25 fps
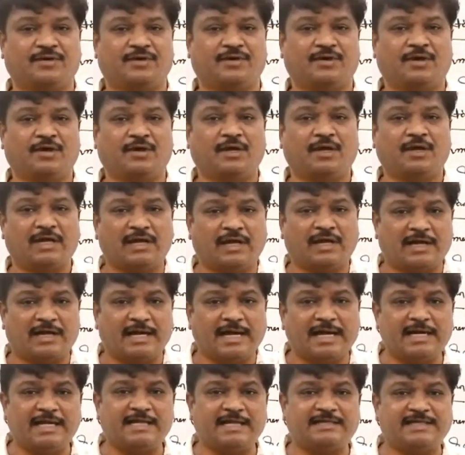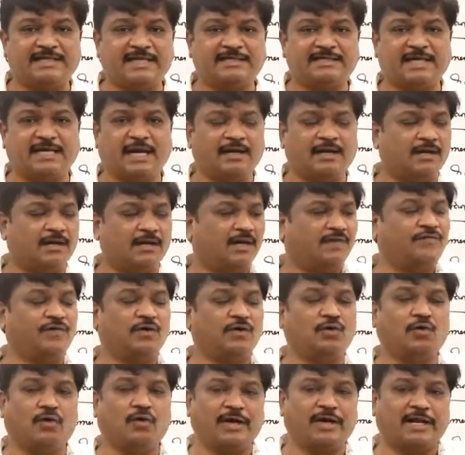In rainy season, if you
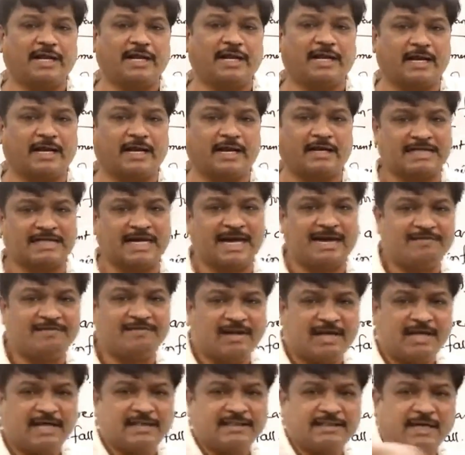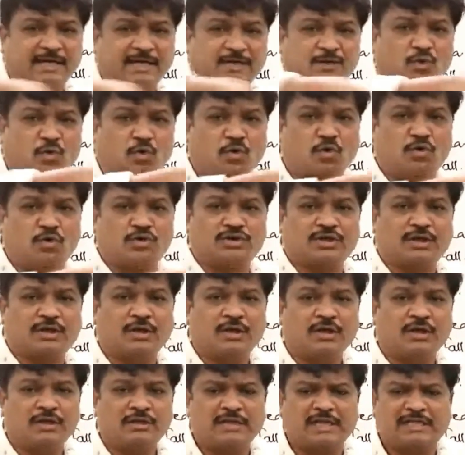go in there, traveling in that route,
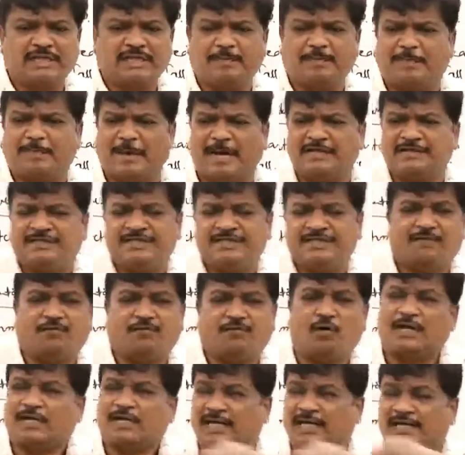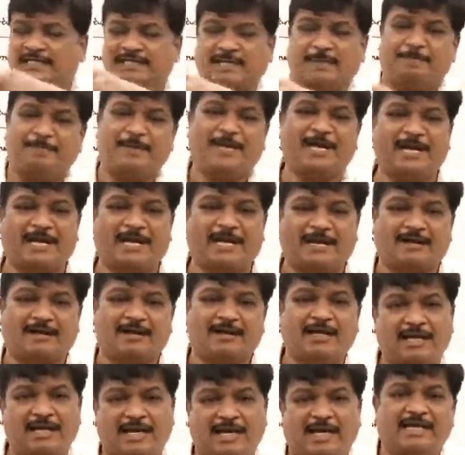there is a plenty of water is appearing in
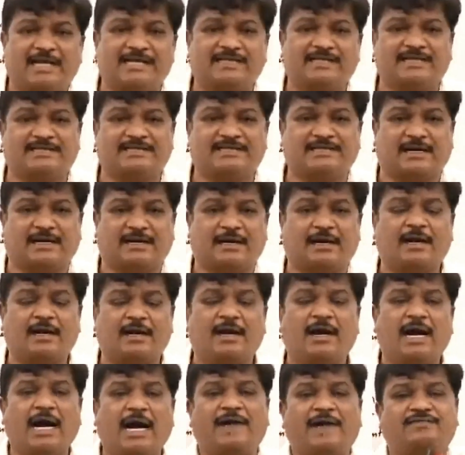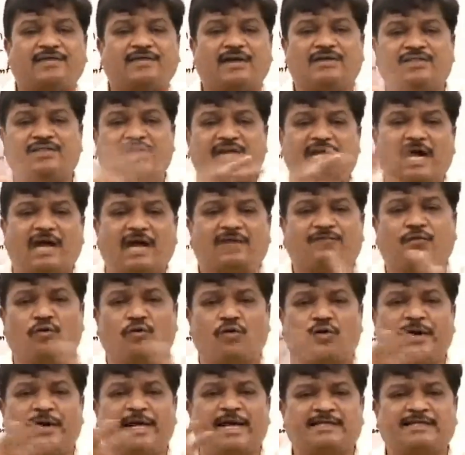rainy season. After 3 or 4
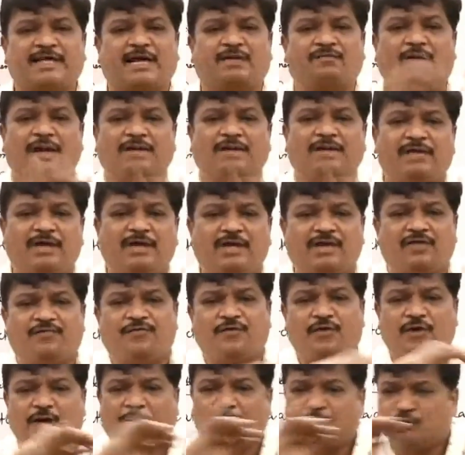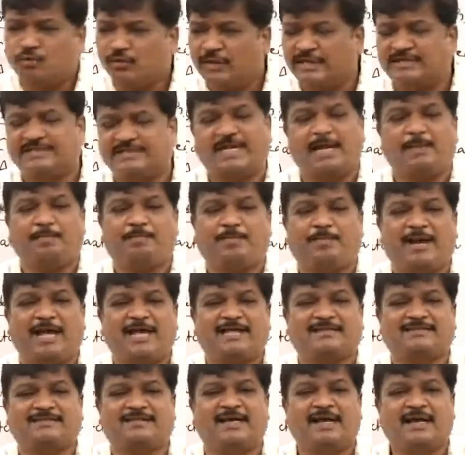days or 1 week, if you come to the same
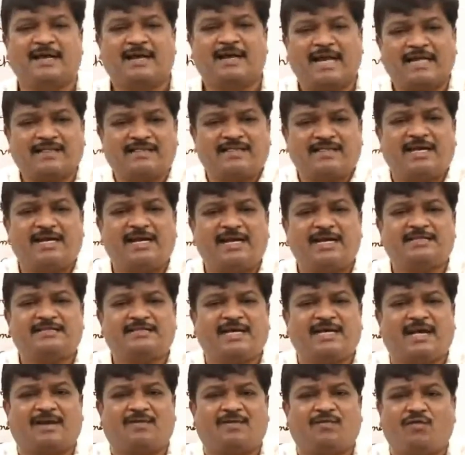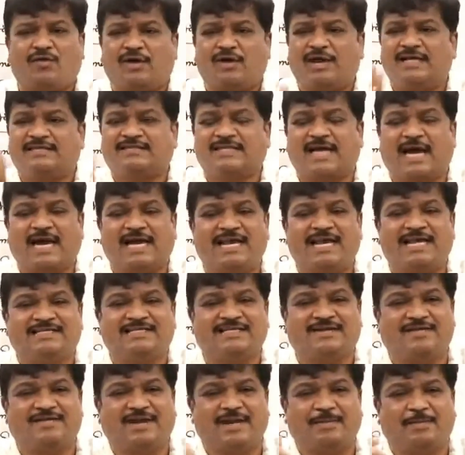place, nothing is there. Only soil is
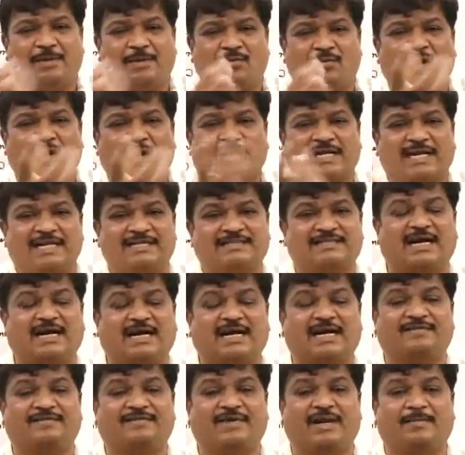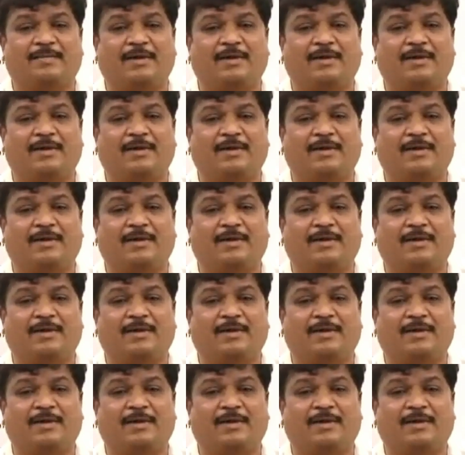available. Water is not available.